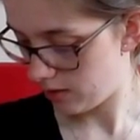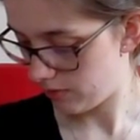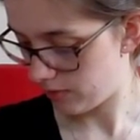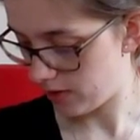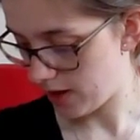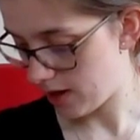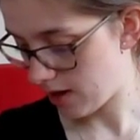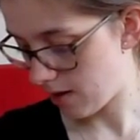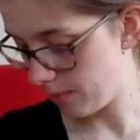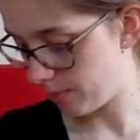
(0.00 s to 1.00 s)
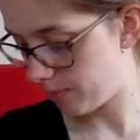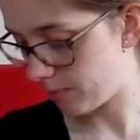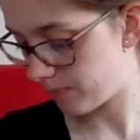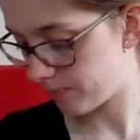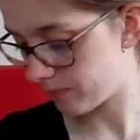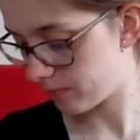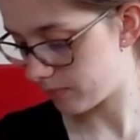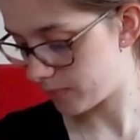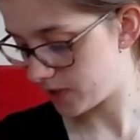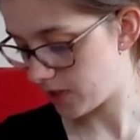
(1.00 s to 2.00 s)
For the
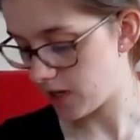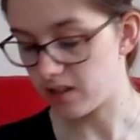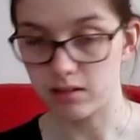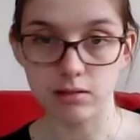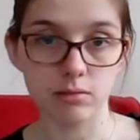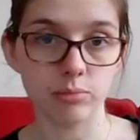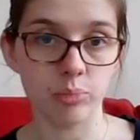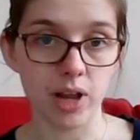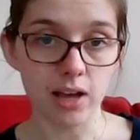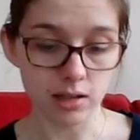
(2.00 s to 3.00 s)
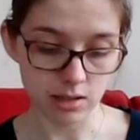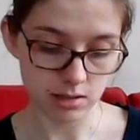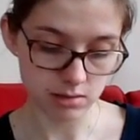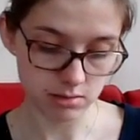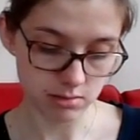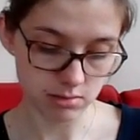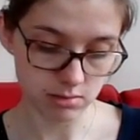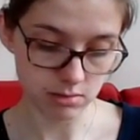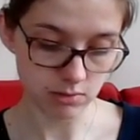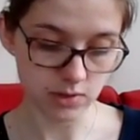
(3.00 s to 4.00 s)
petite black,
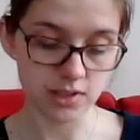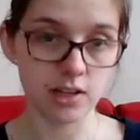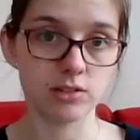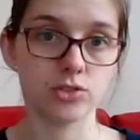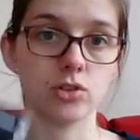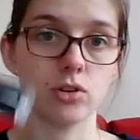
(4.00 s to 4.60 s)
obviously I just